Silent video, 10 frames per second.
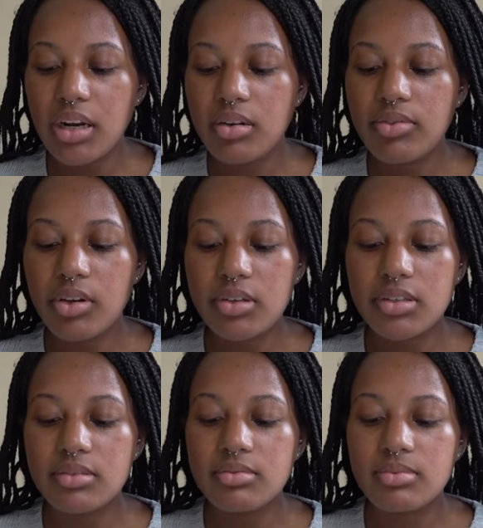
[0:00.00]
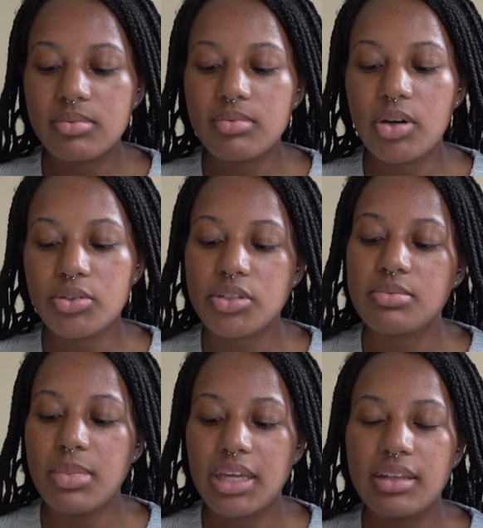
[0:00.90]
out of yarn, I'll just
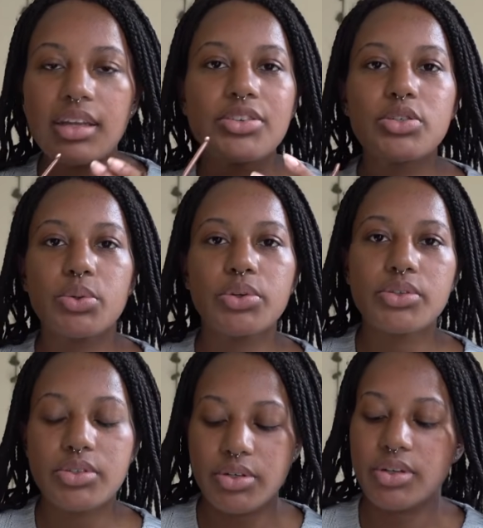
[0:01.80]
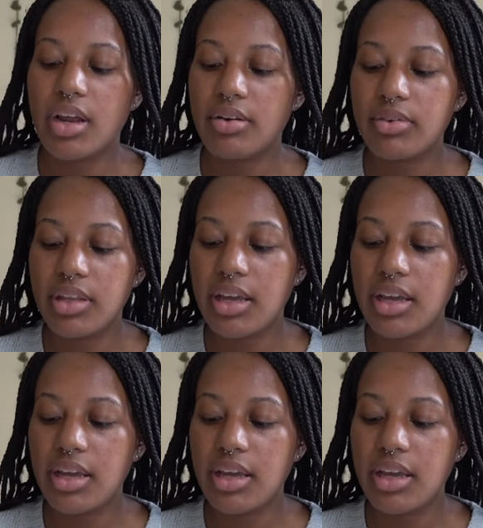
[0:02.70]
make it like a shorter skirt. I don't really